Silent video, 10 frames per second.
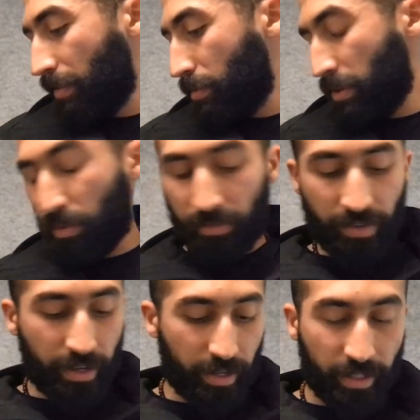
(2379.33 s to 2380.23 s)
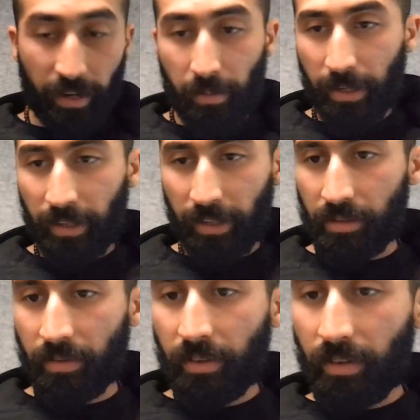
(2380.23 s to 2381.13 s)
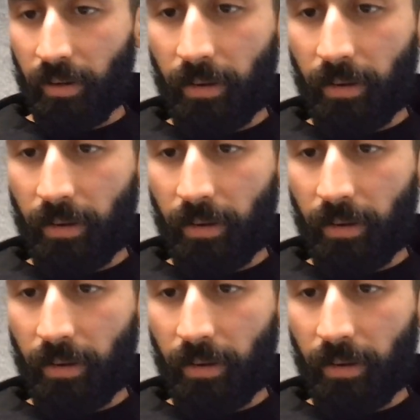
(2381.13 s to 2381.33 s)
Thanks for having me. We're very excited about this.